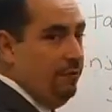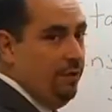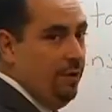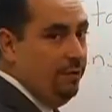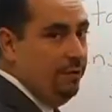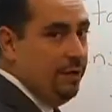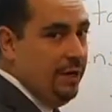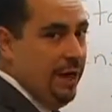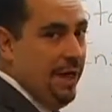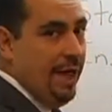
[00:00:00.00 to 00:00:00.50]

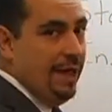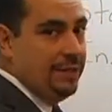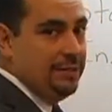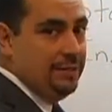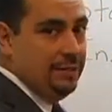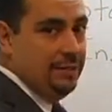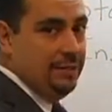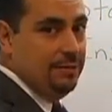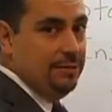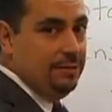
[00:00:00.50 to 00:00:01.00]
involved in an
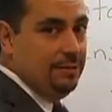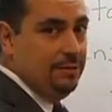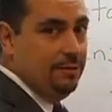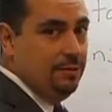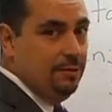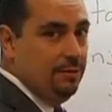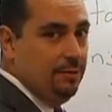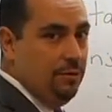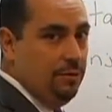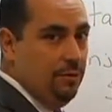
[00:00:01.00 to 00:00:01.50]
accident,
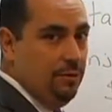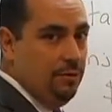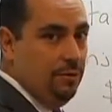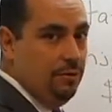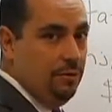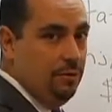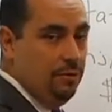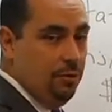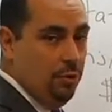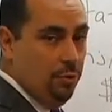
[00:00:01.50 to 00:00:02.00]

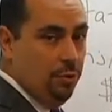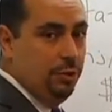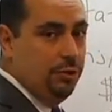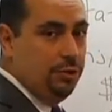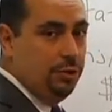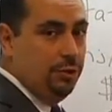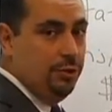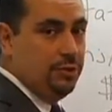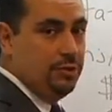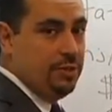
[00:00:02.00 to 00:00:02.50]
your
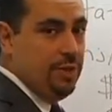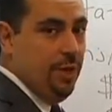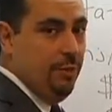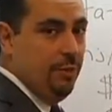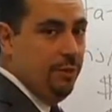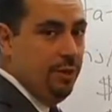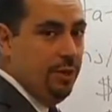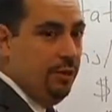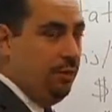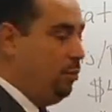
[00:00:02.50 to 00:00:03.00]
insurance
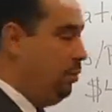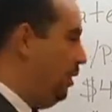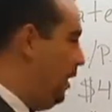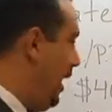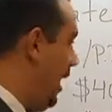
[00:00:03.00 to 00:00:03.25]
company will